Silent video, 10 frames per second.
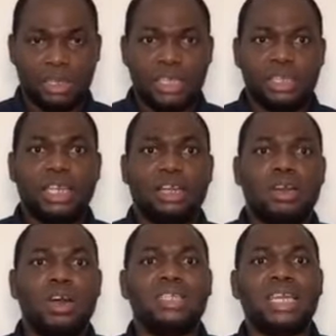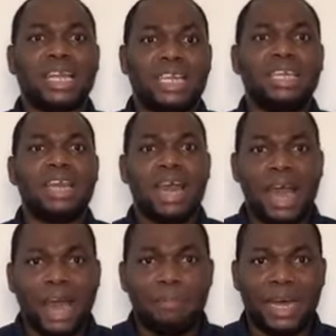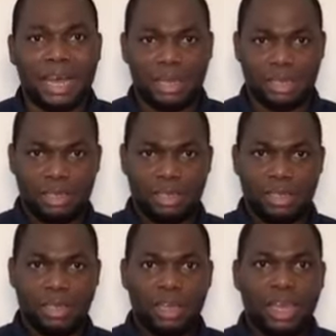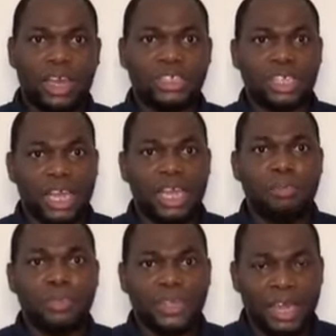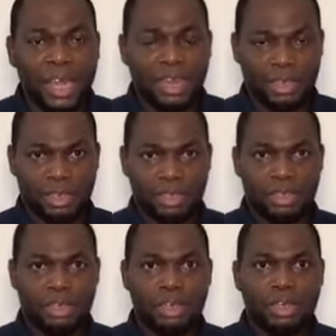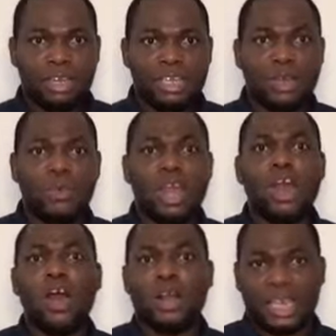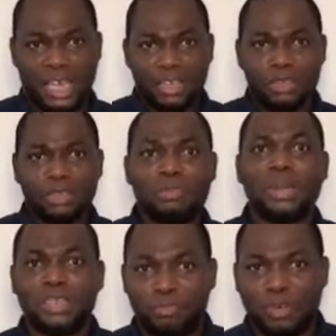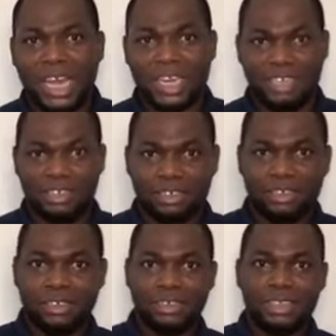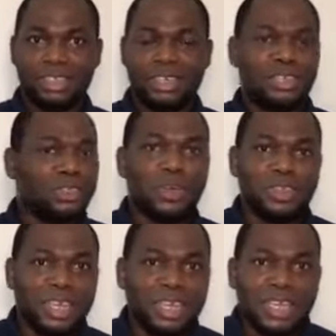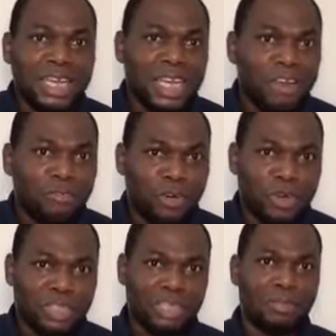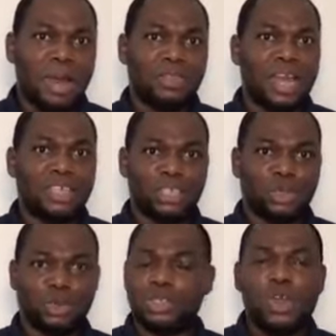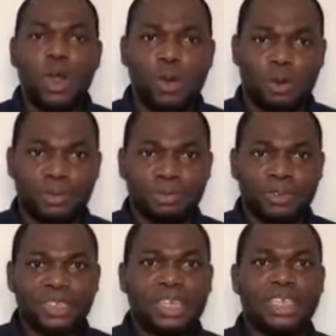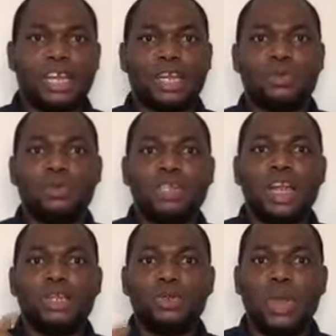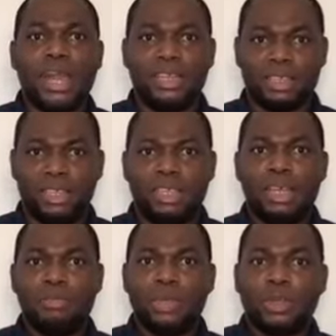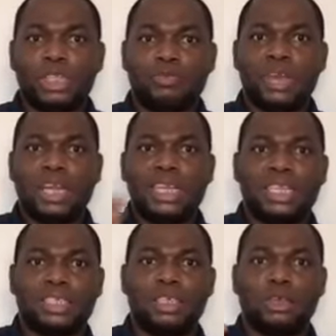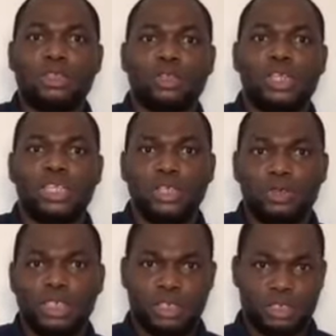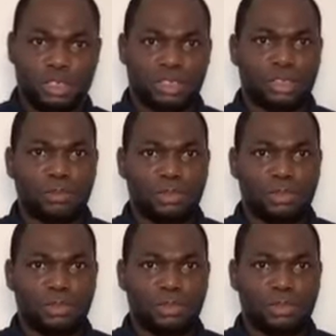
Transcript: They called their king Haba, H-A-B-A. They were all killed by the Fulani. Don't think that they have forgotten about that history. No, they could not do anything because Fulani are still controlling the unity system.